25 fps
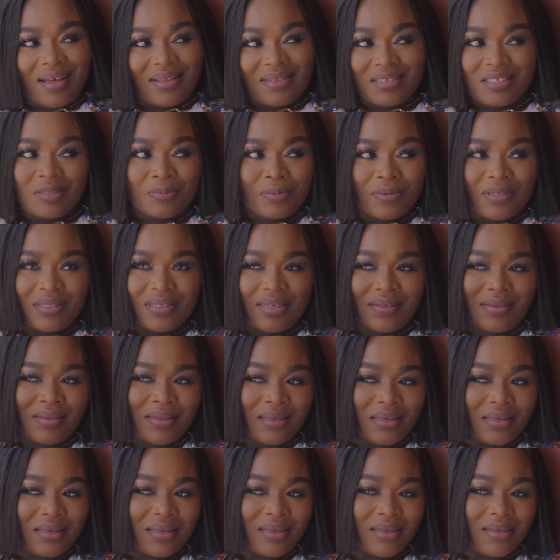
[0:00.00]
at this point, I
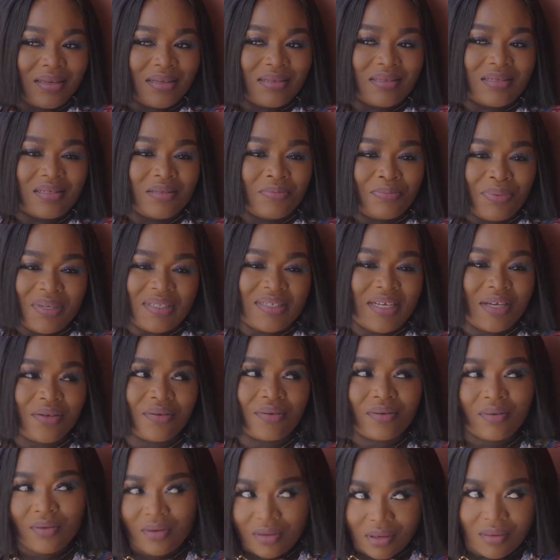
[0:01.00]
think it's better
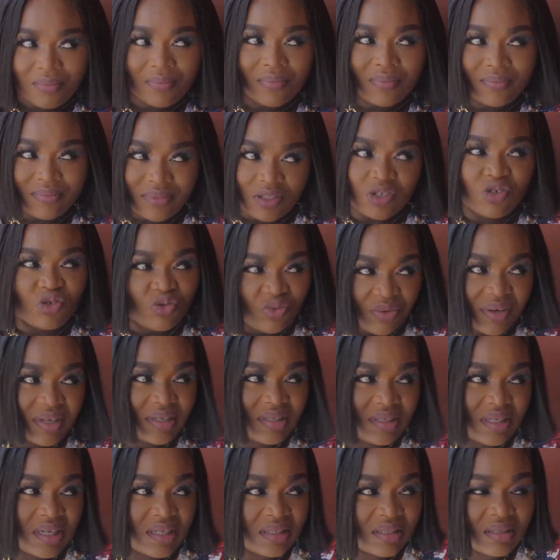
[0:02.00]
you come
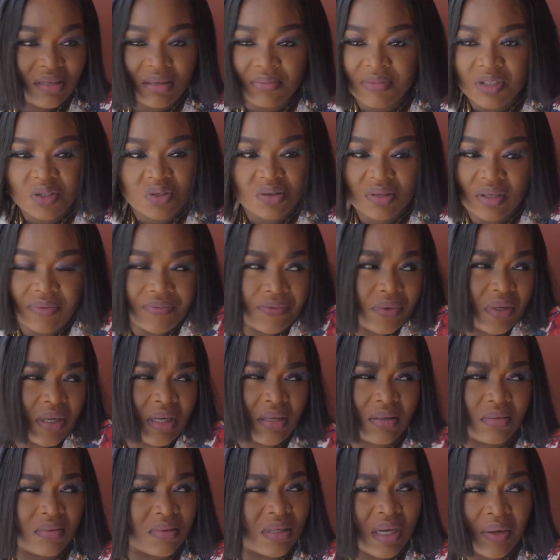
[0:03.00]
straight and tell me to leave your
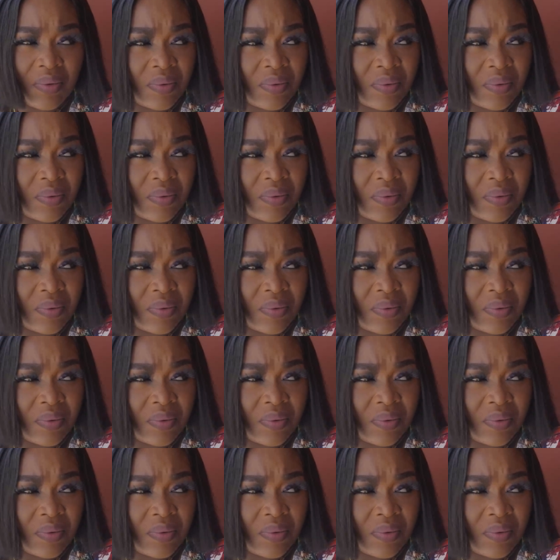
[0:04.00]
house.